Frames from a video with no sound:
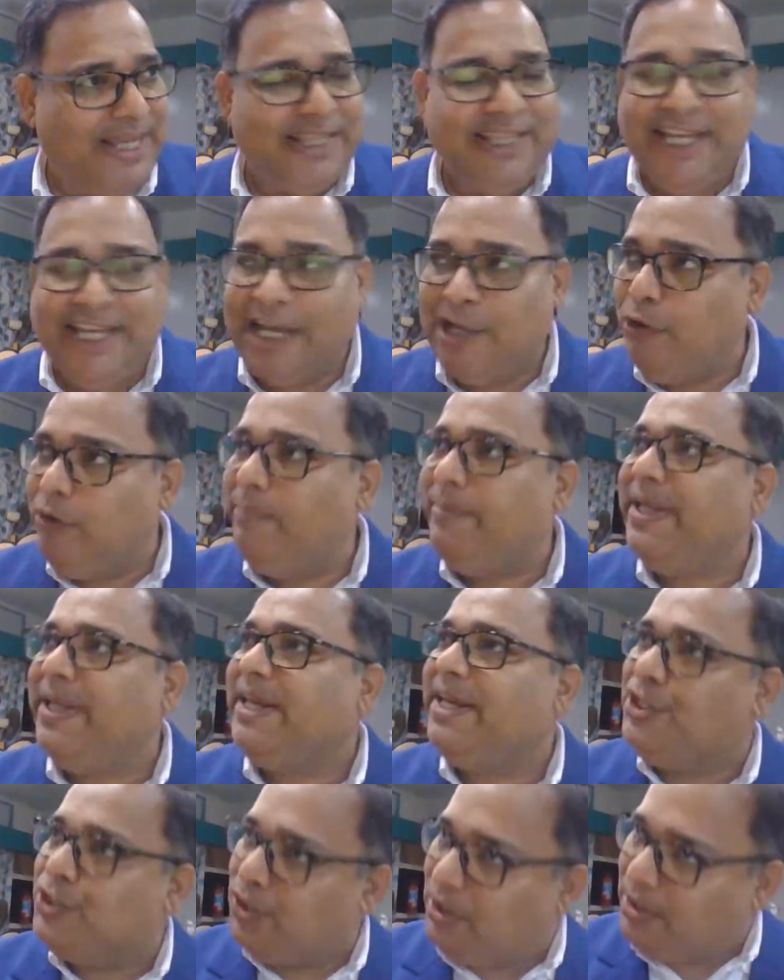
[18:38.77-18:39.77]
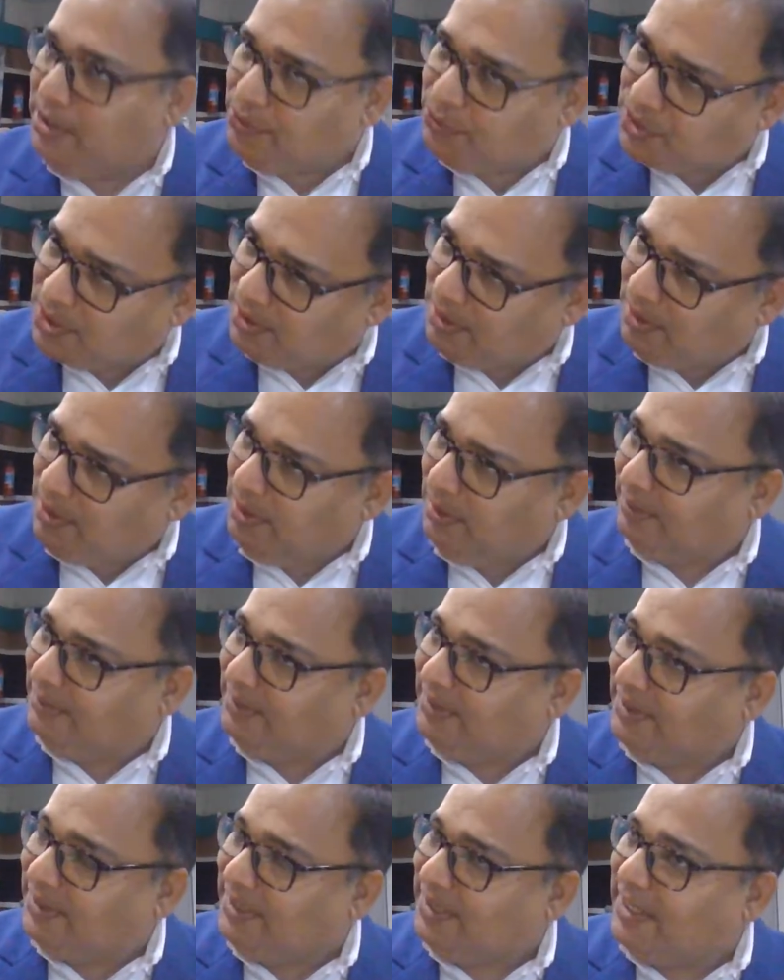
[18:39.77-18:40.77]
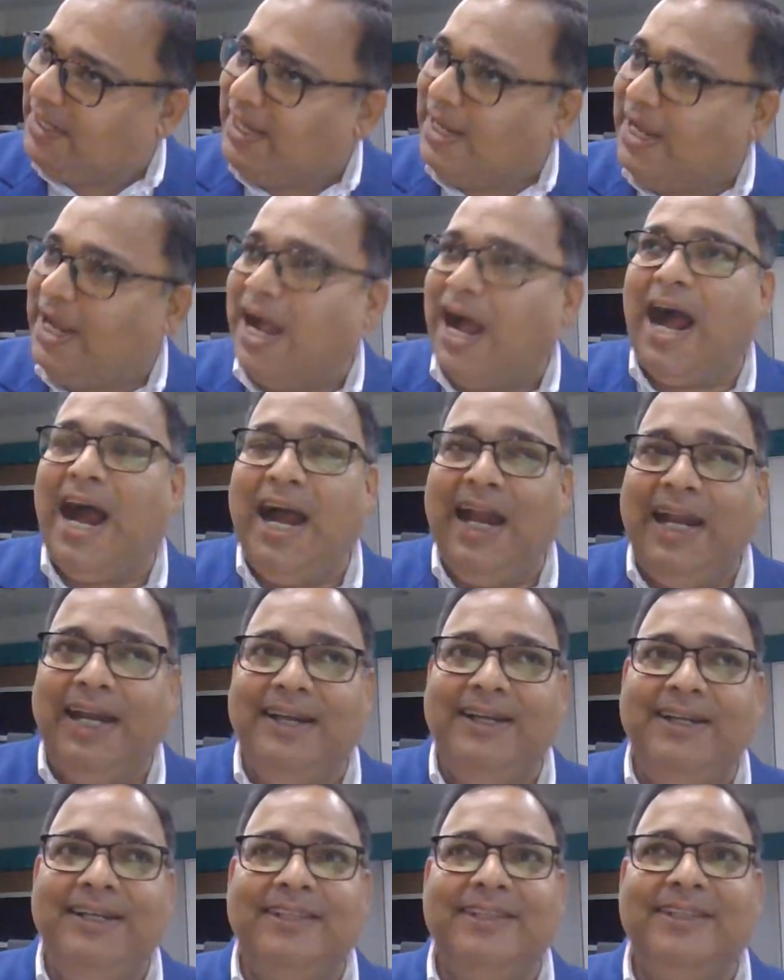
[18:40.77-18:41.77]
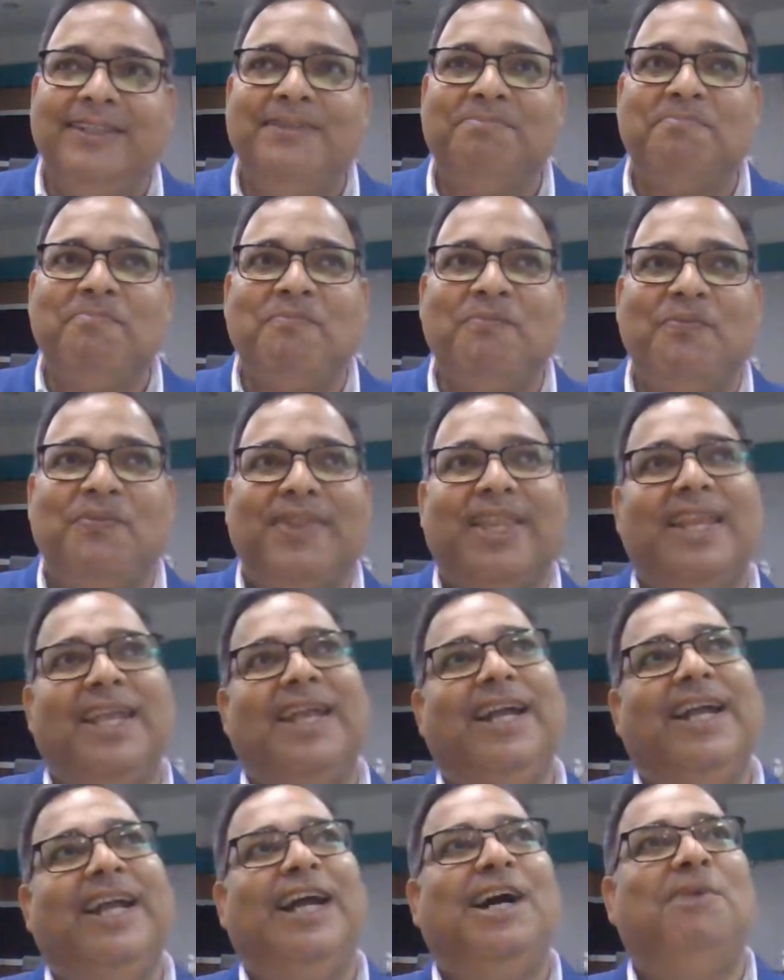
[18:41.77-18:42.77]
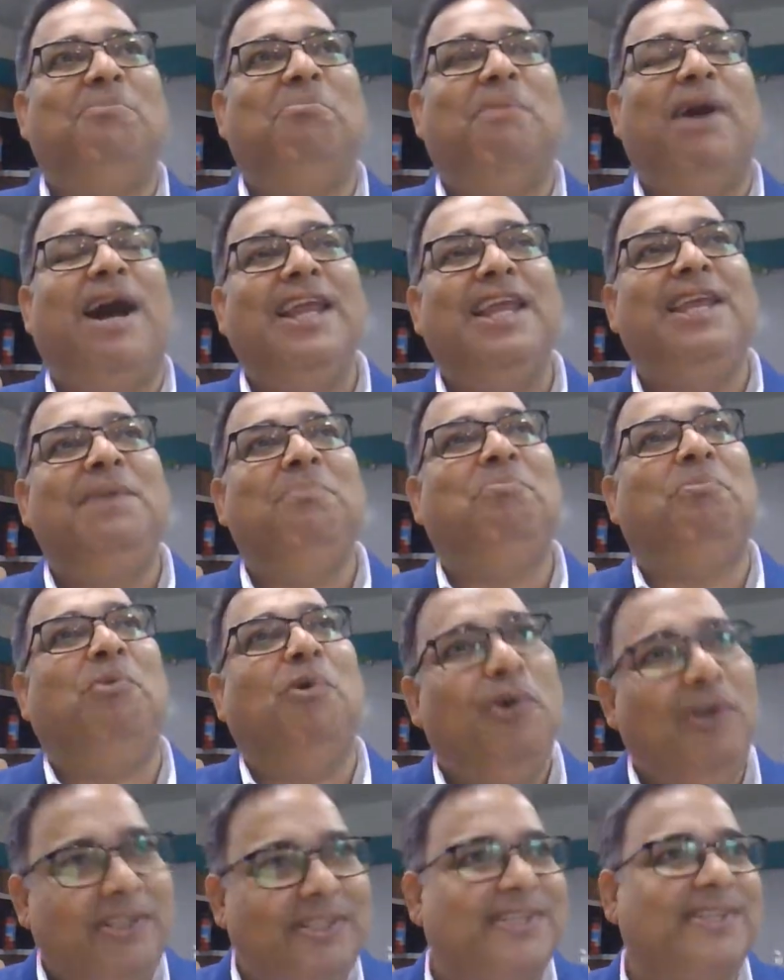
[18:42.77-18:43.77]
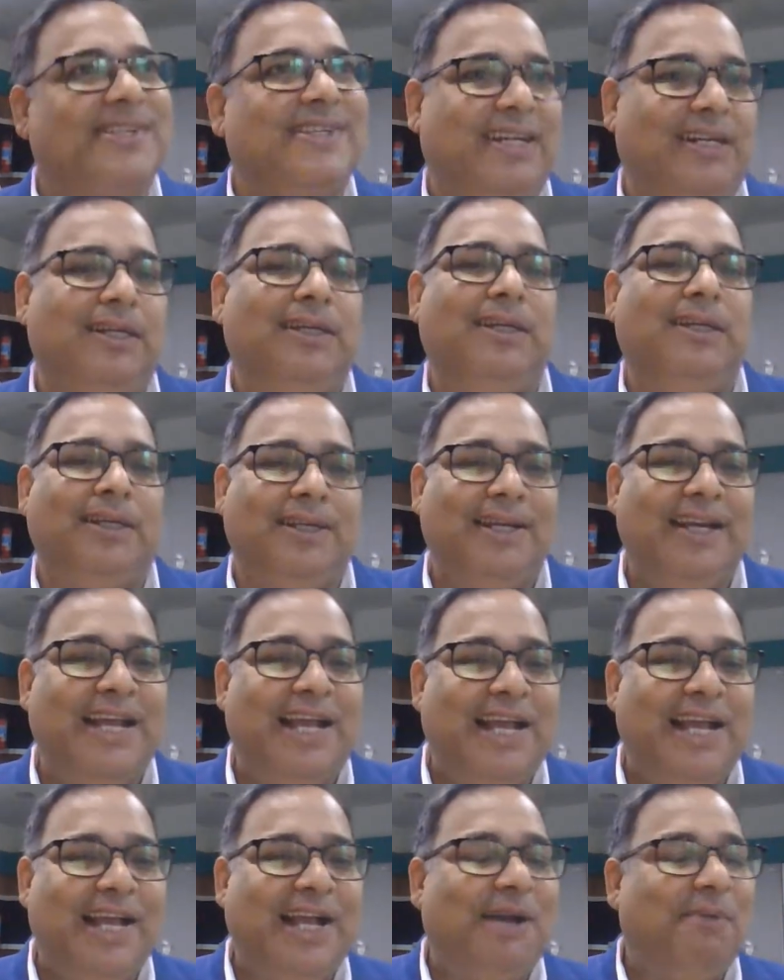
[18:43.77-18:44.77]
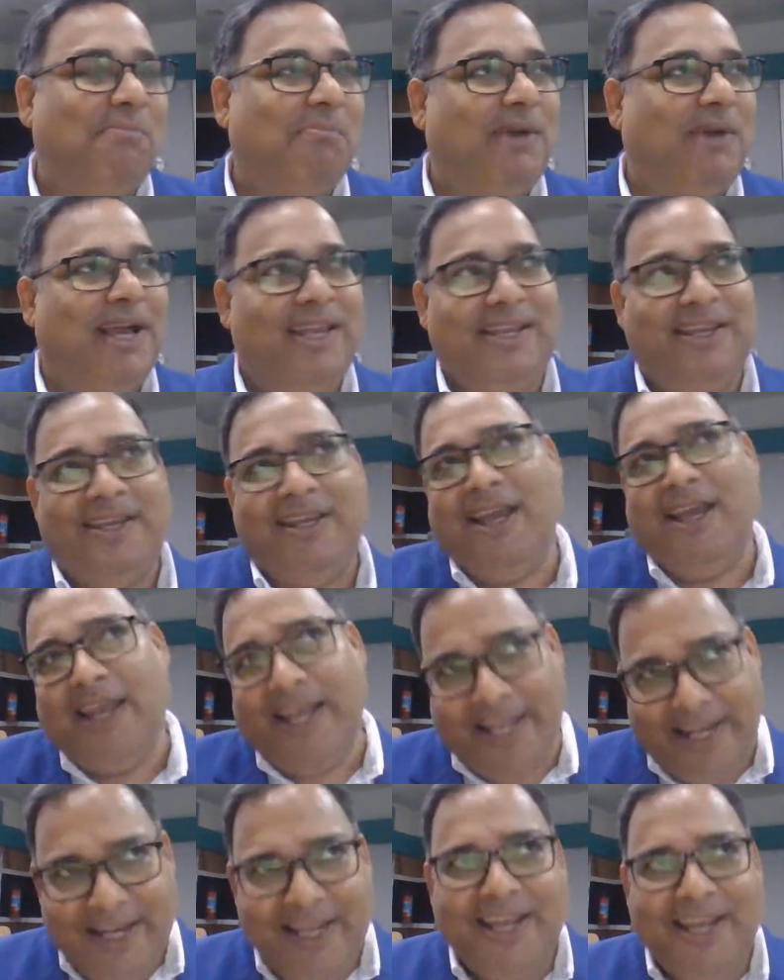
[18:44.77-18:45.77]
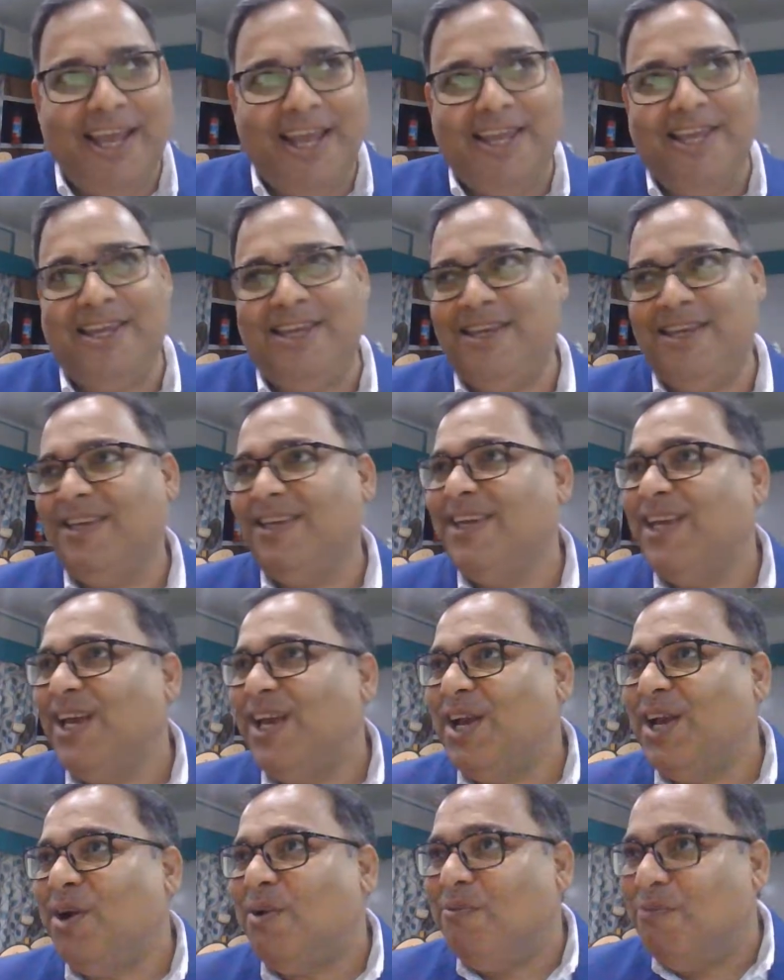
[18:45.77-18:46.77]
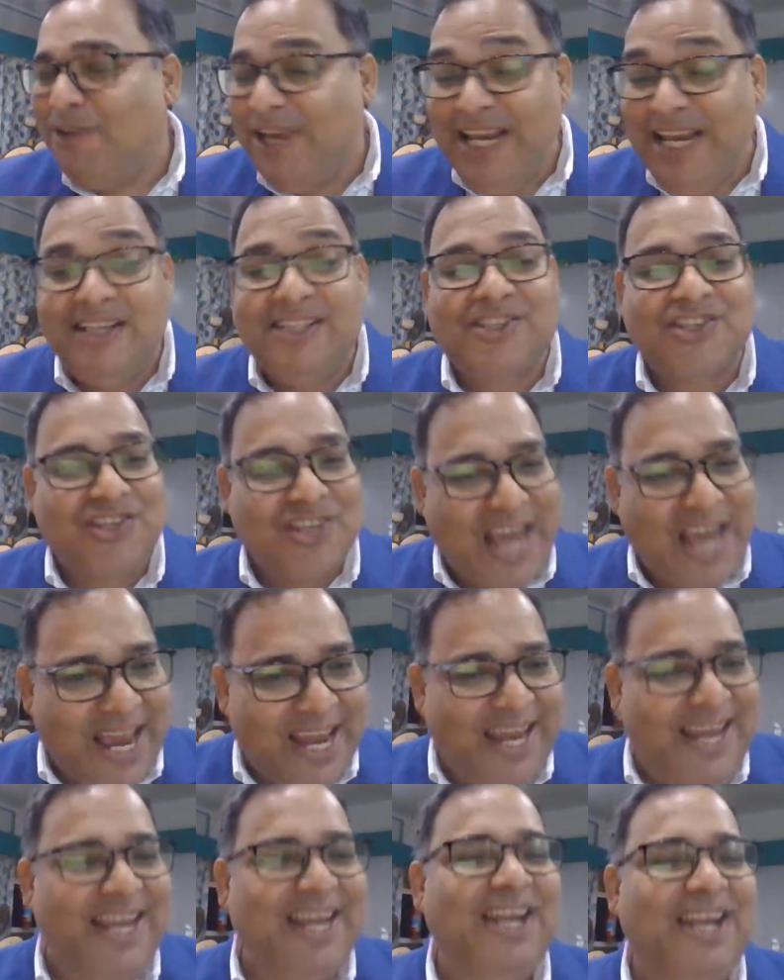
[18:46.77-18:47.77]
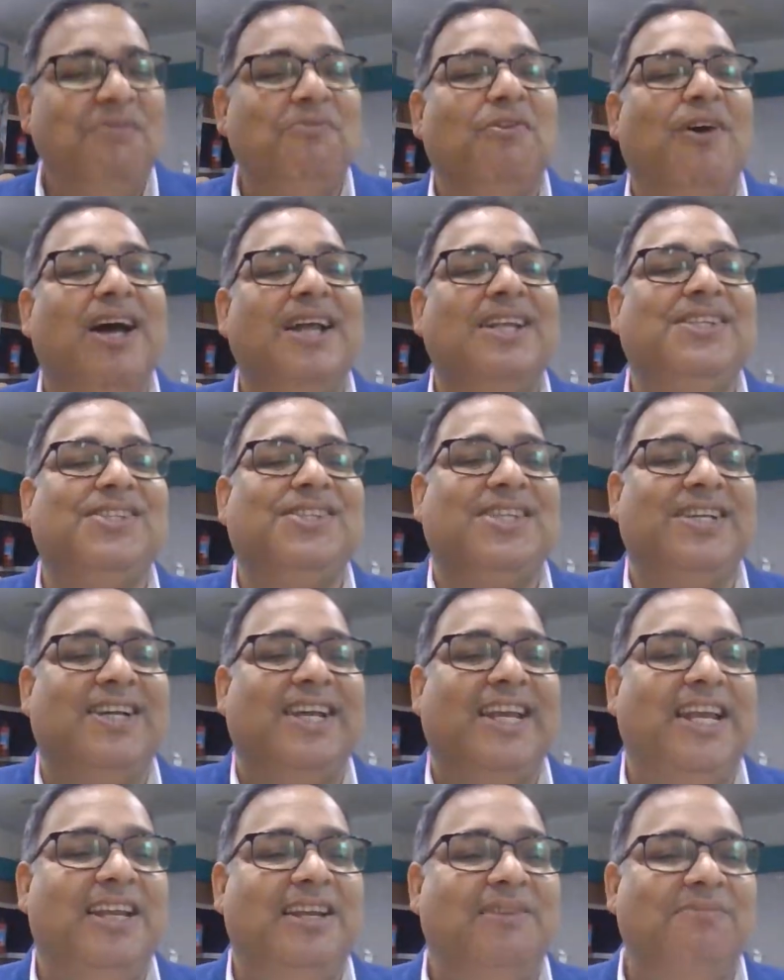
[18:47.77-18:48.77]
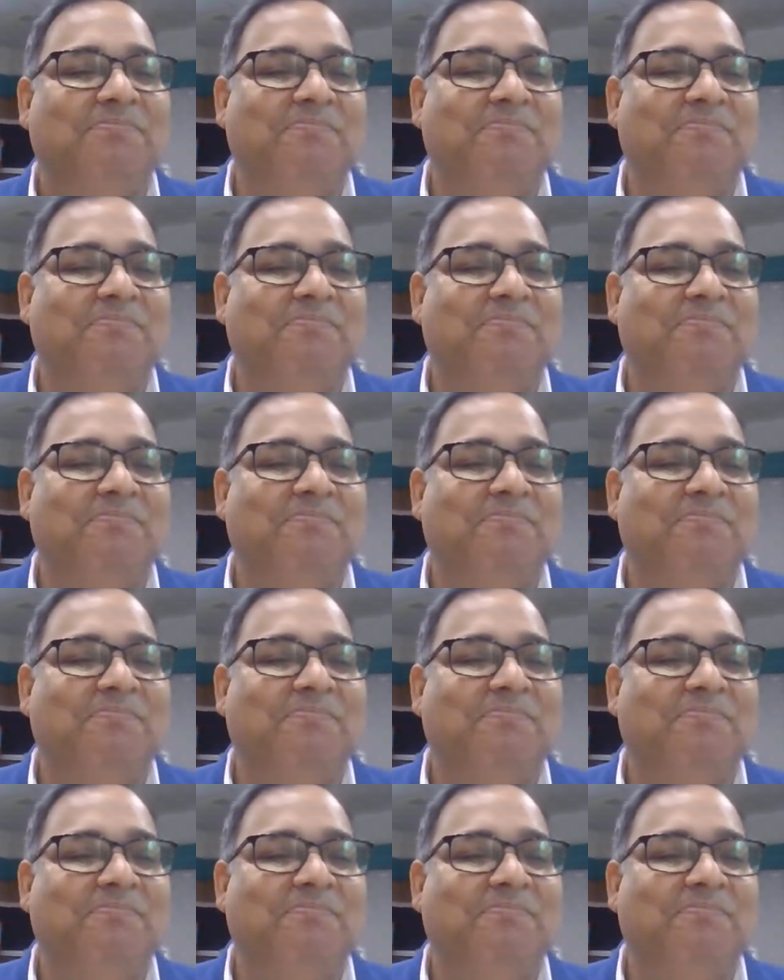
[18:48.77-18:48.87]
there will be a resolution, and my pole star, my helice, will shine once again